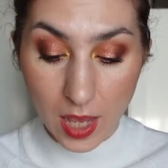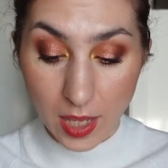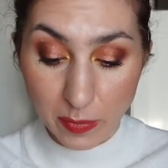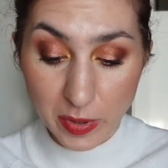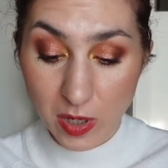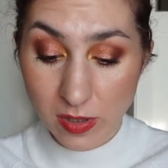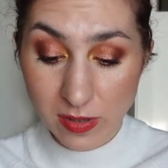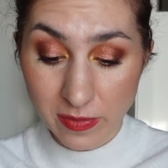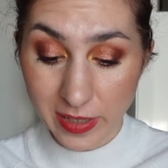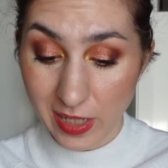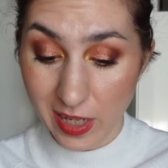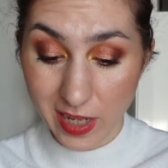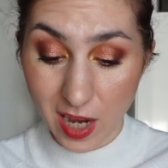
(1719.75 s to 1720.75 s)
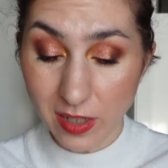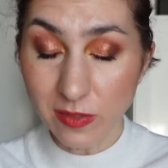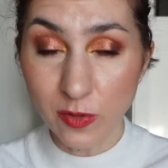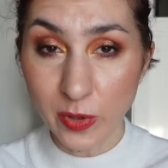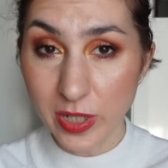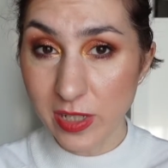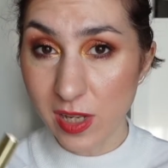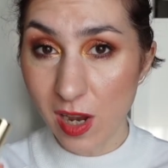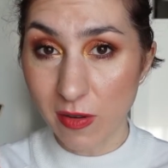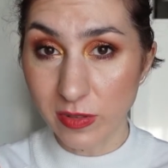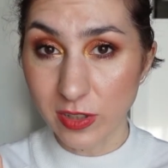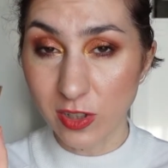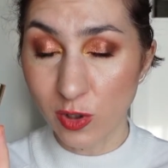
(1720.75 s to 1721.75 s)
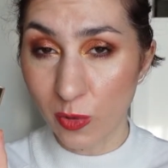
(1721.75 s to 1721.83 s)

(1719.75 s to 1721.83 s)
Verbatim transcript: and because of that I kind of rediscovered